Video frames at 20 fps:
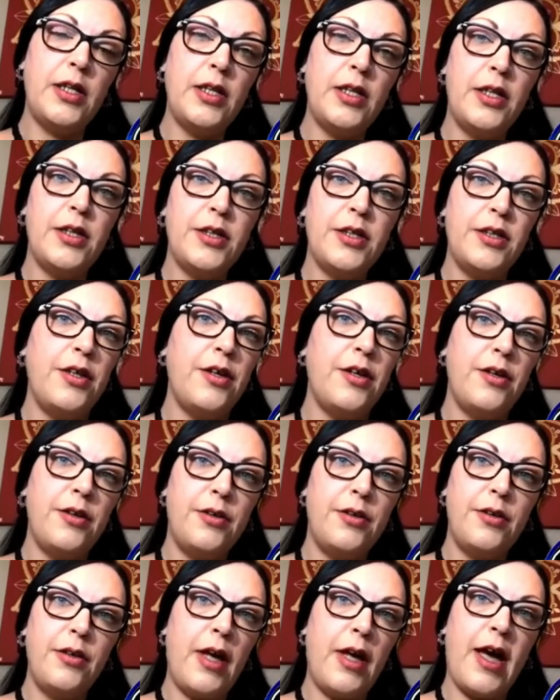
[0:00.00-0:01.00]

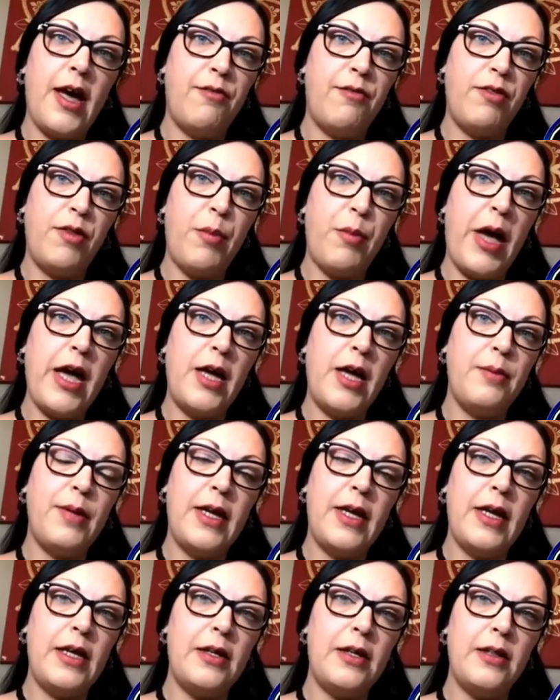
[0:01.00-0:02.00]
you have a
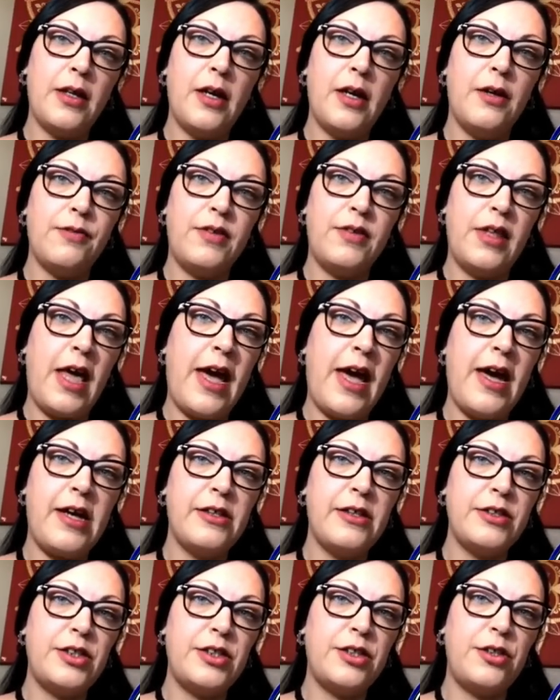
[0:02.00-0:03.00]
baby, you look after the house,
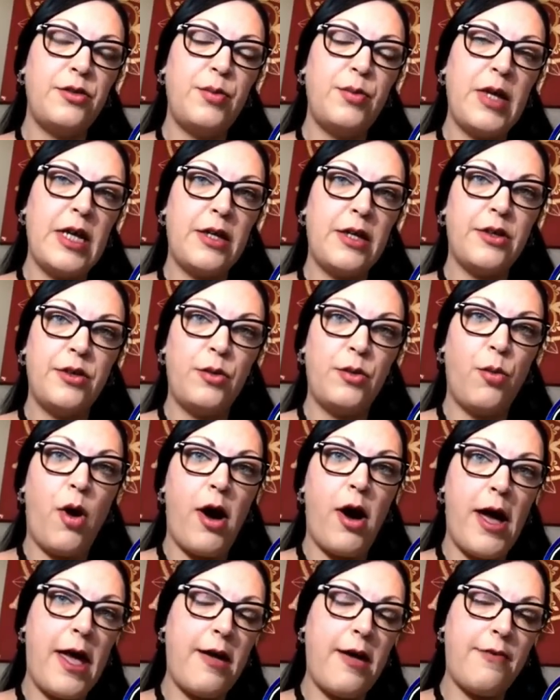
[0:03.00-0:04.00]
you be a good
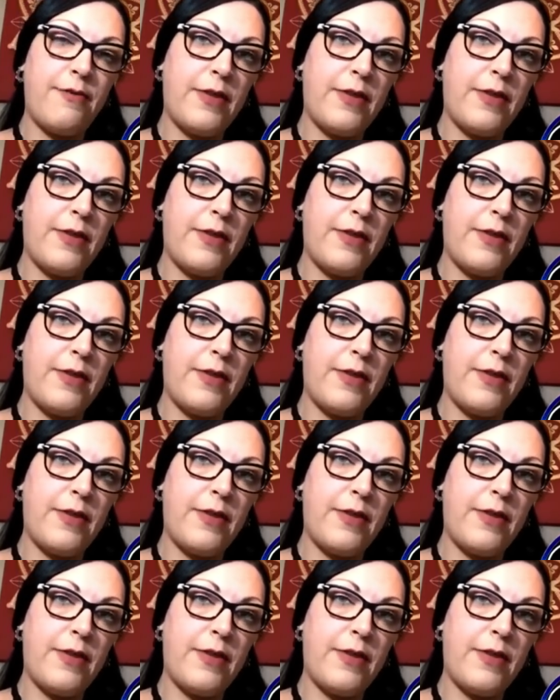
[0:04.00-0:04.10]
wife.